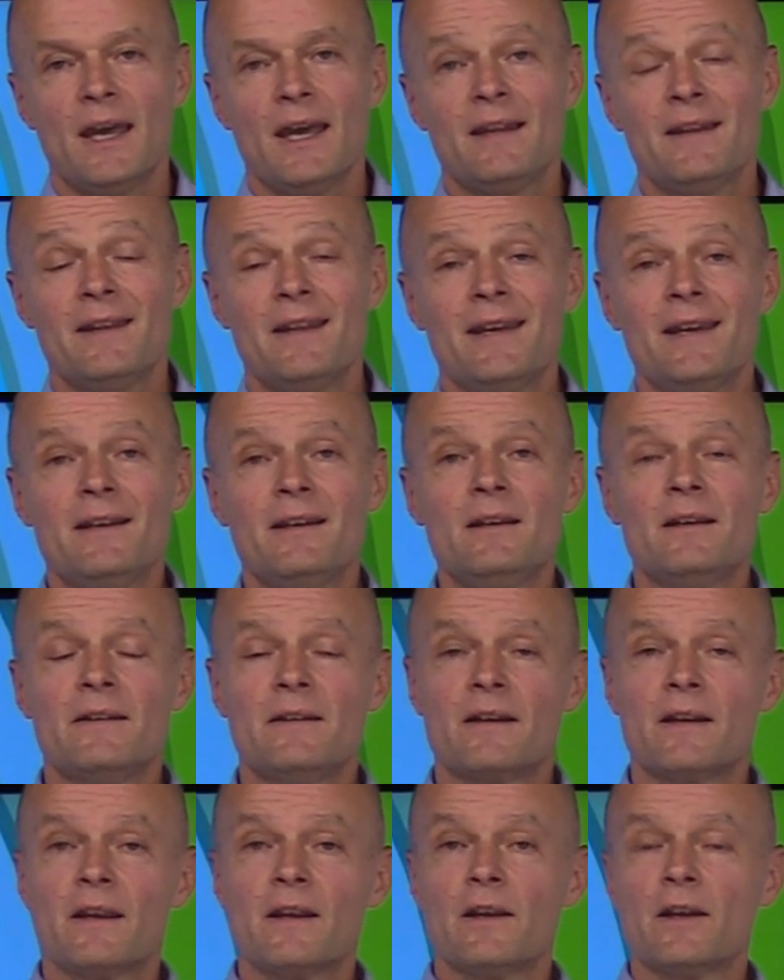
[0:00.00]
And then
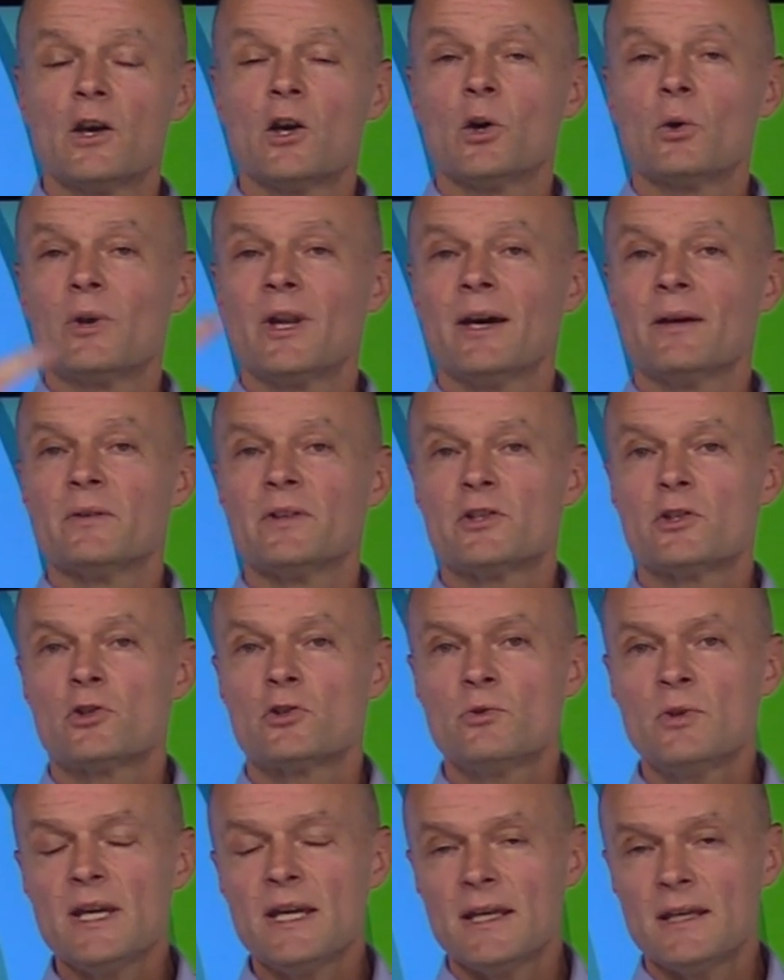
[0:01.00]
they're going to go down the
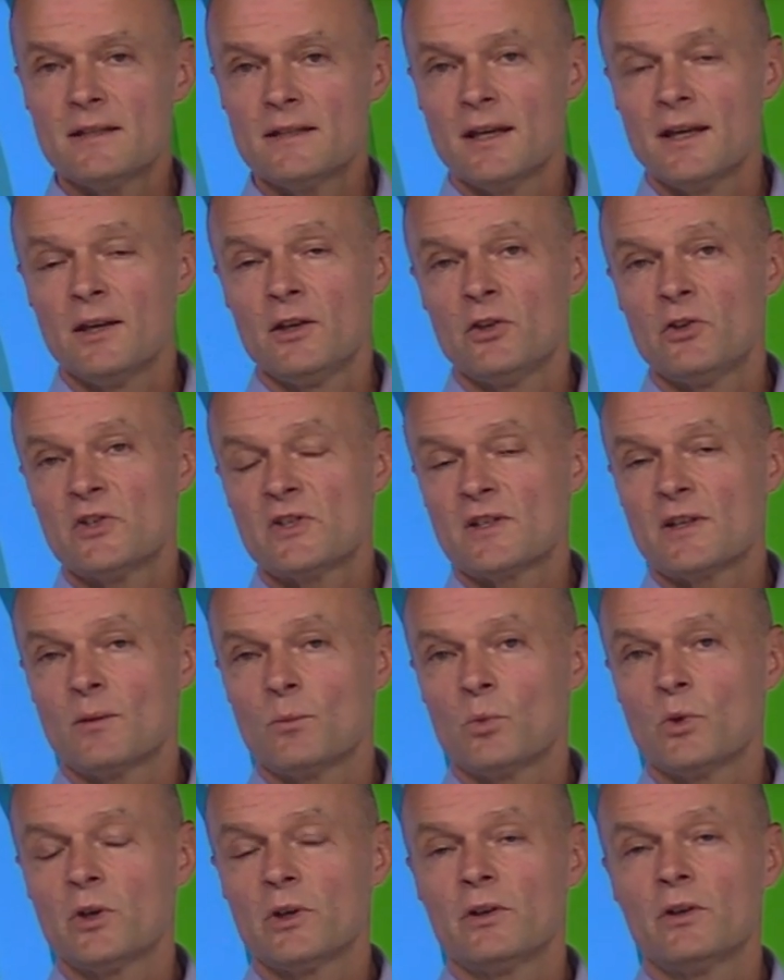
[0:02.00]
street to
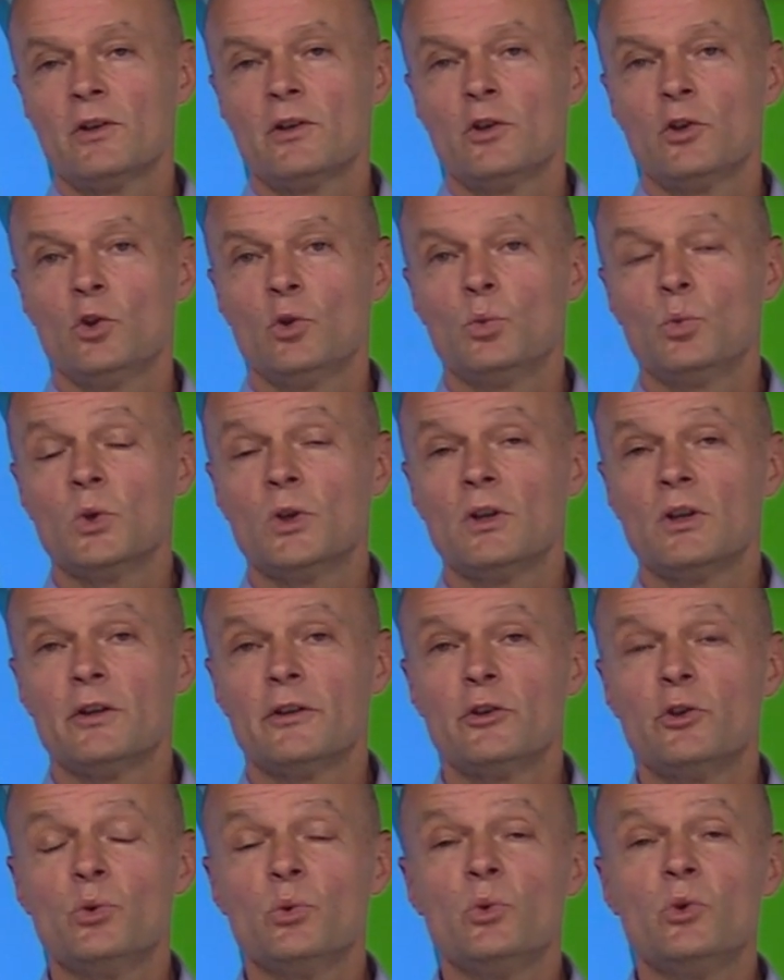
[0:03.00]
someone who will
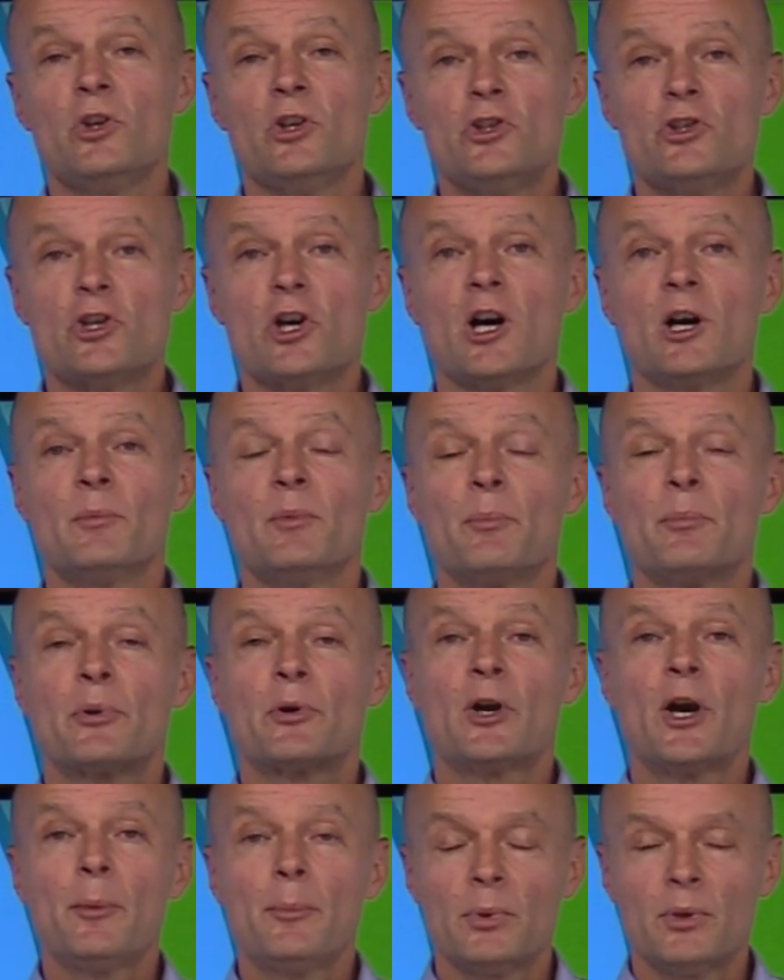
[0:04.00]
do the job
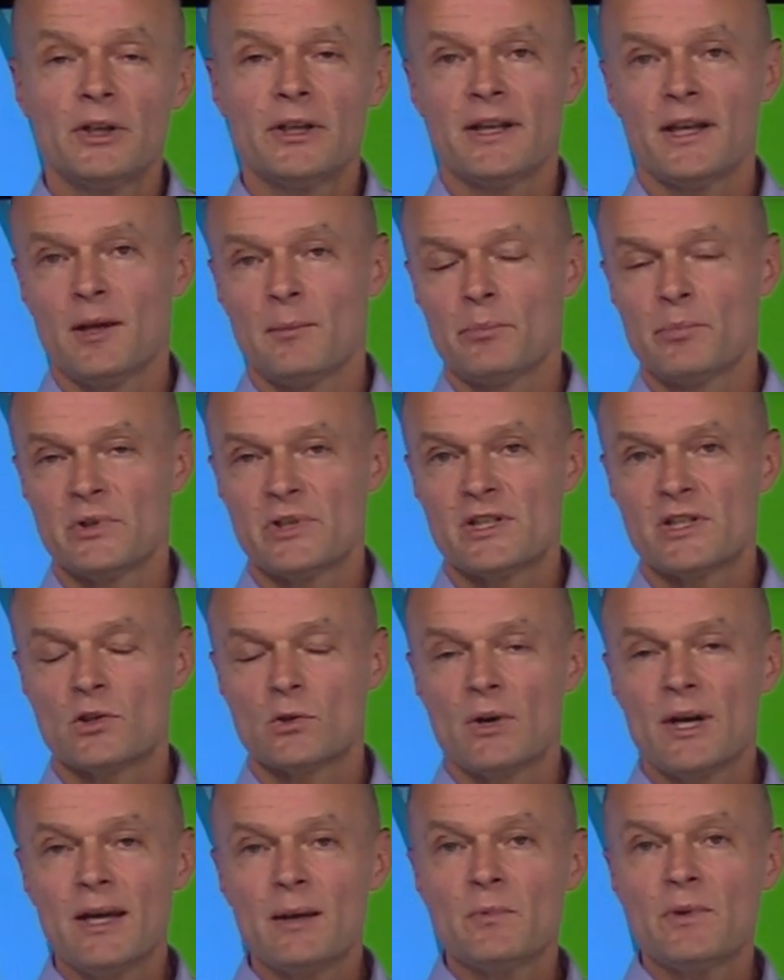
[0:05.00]
properly and
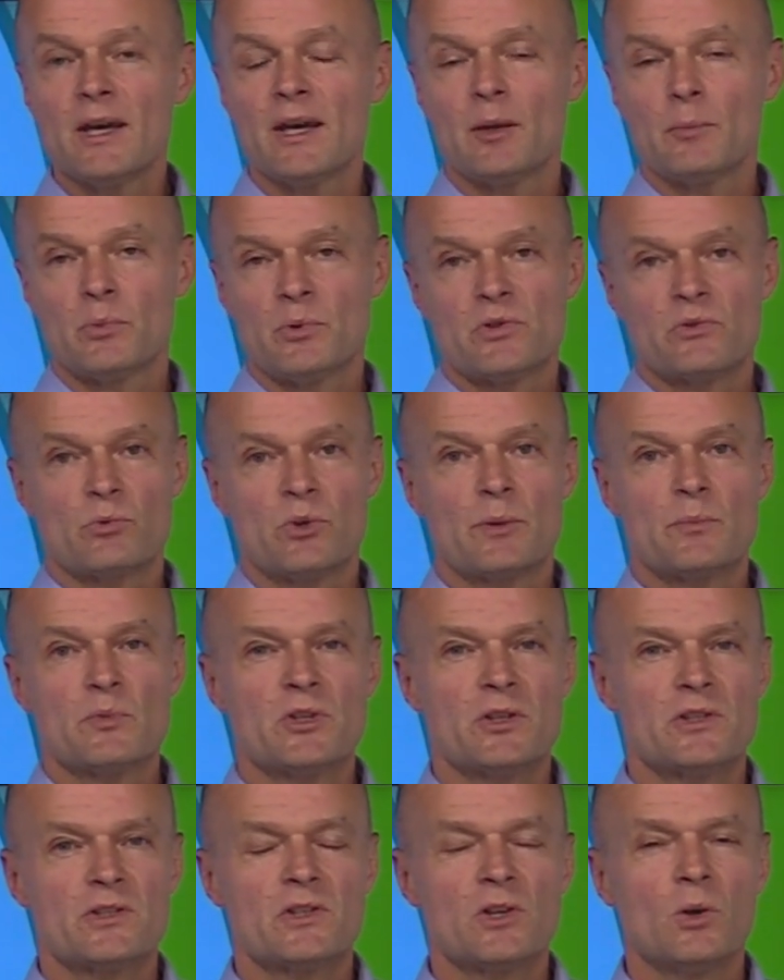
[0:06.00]
prescribe that
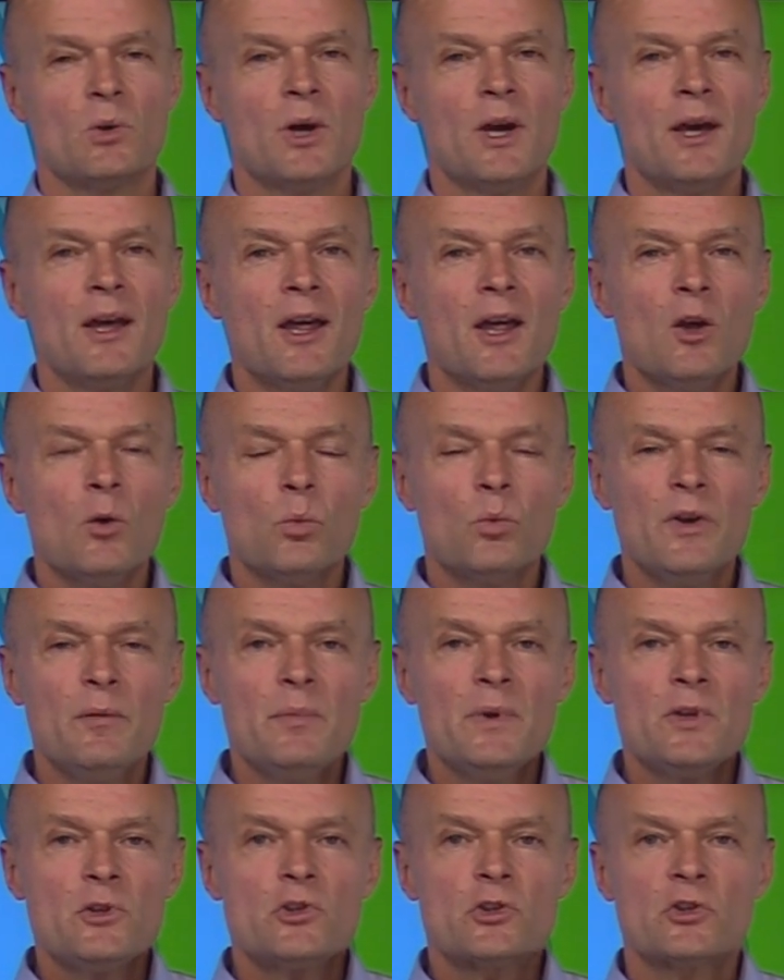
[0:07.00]
prescription. So we've
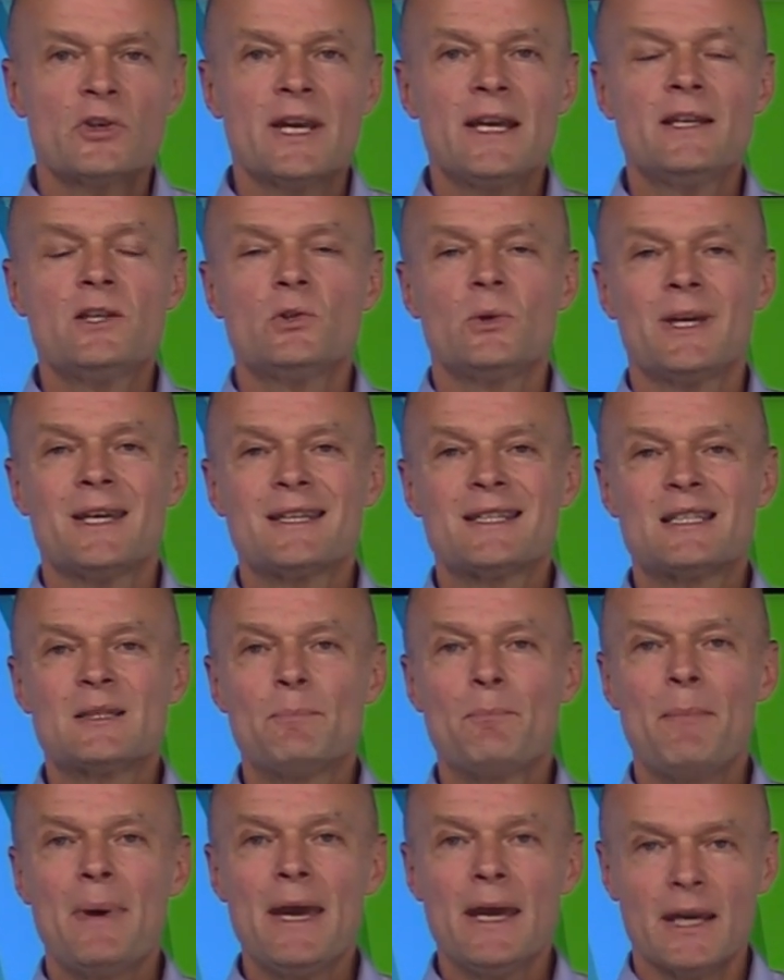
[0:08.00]
been trained to
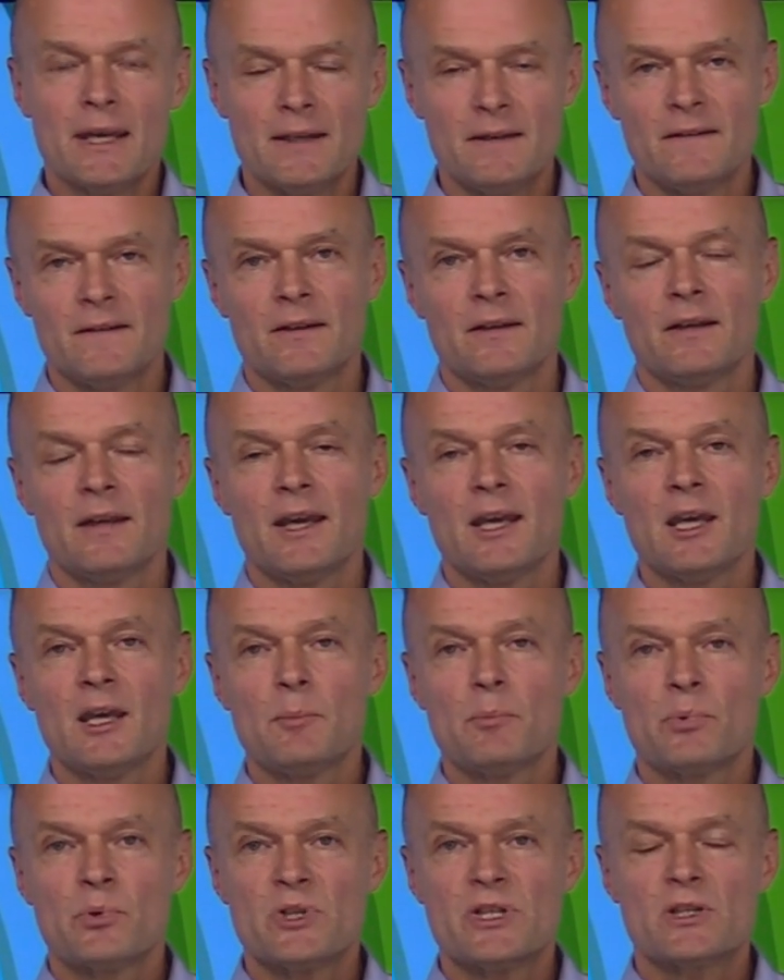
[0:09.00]
expect a
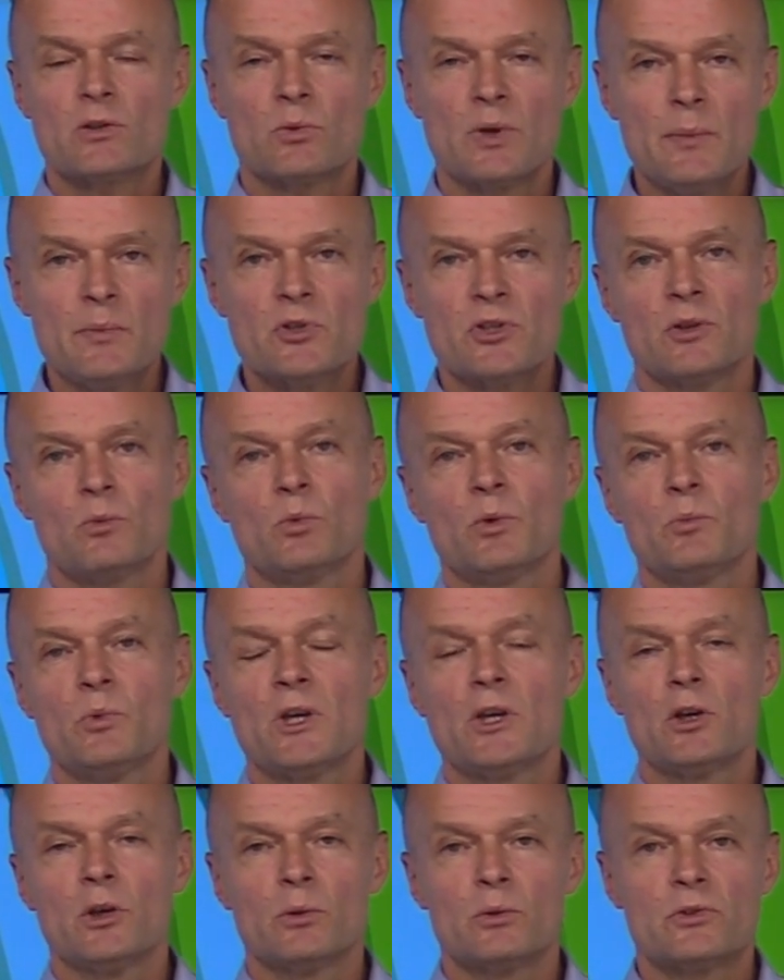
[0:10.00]
prescription when we
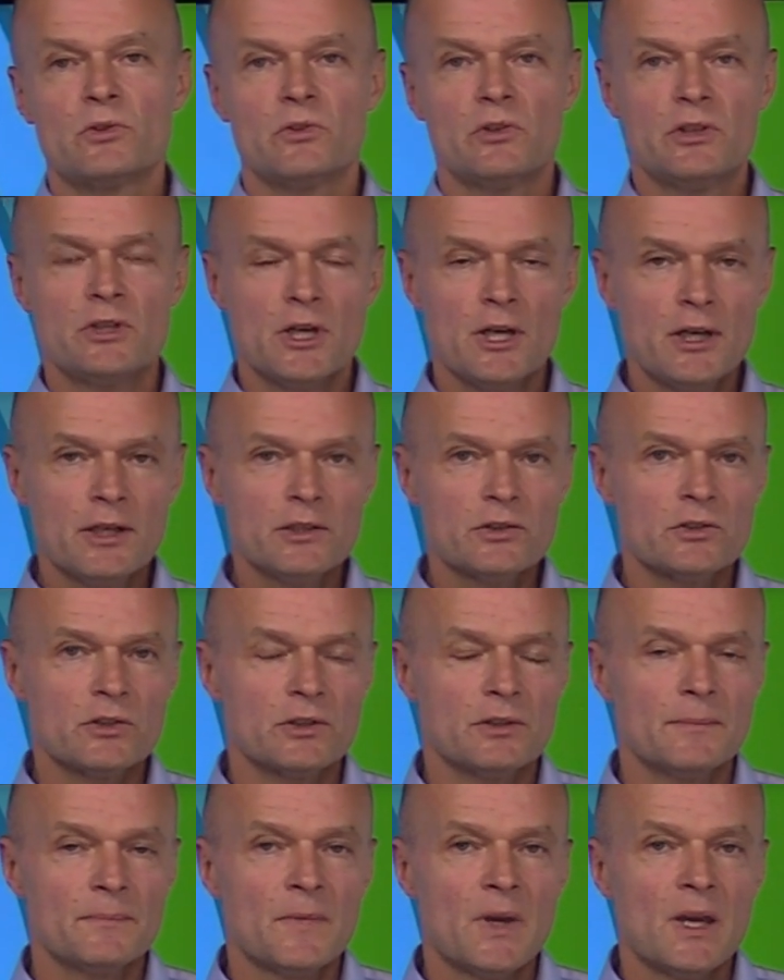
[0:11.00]
go to the doctor.